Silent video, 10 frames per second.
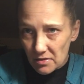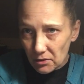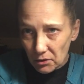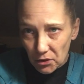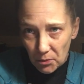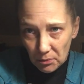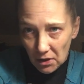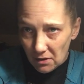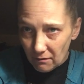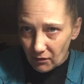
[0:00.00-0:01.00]
the loop
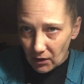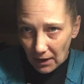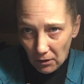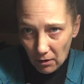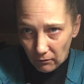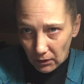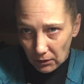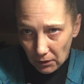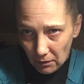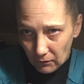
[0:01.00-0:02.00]
over and over
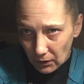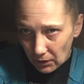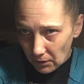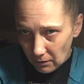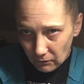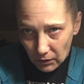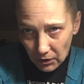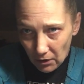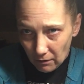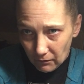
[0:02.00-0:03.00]
and over and over
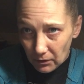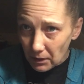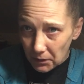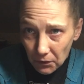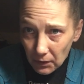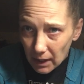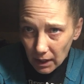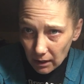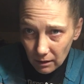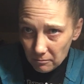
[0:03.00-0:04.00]
and over and you'll
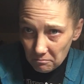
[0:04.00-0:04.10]
get it.